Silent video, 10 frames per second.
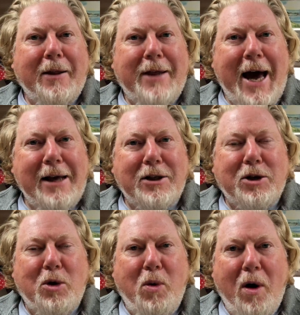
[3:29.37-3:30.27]
That's
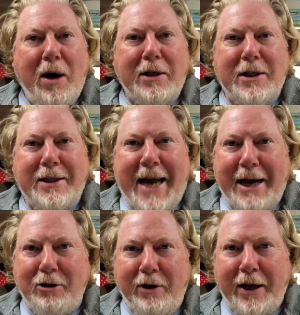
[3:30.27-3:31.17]
quite
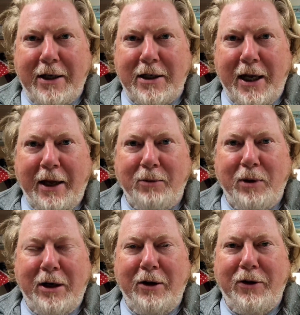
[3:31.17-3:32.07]
staggering, isn't it?
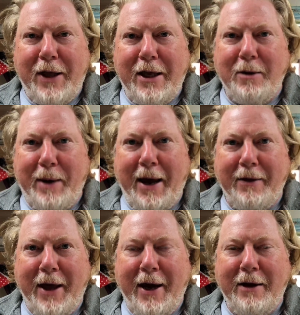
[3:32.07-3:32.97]
When you think
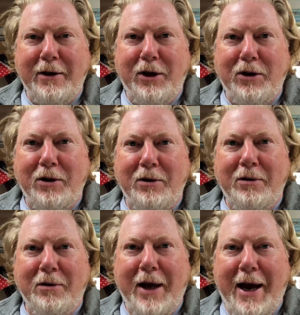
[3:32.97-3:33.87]
about that, you
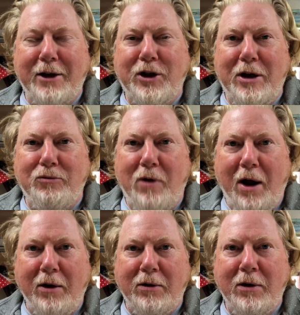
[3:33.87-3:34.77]
can actually
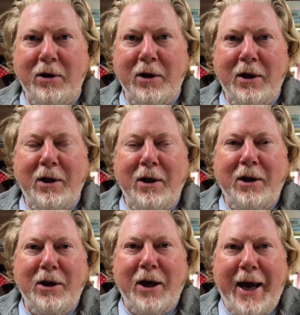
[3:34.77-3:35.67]
run
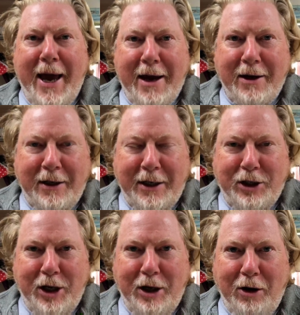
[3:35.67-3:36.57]
your air
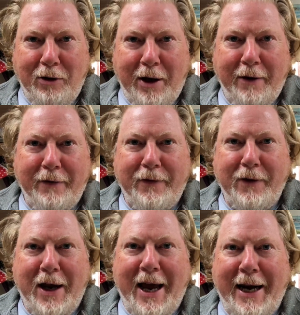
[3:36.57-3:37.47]
conditioning unit
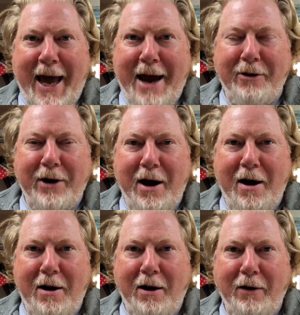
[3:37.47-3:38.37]
for an hour and a
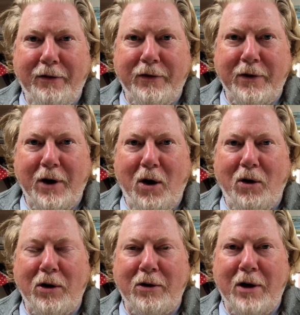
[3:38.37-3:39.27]
half
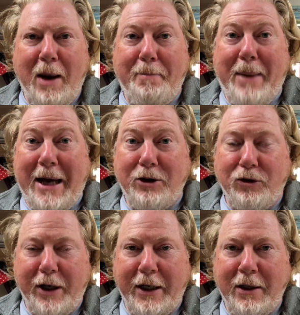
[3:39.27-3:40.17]
on a
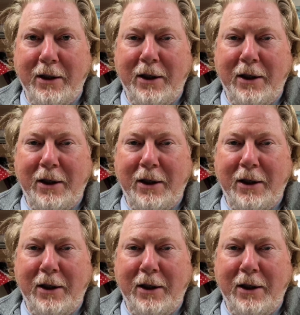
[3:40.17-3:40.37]
battery.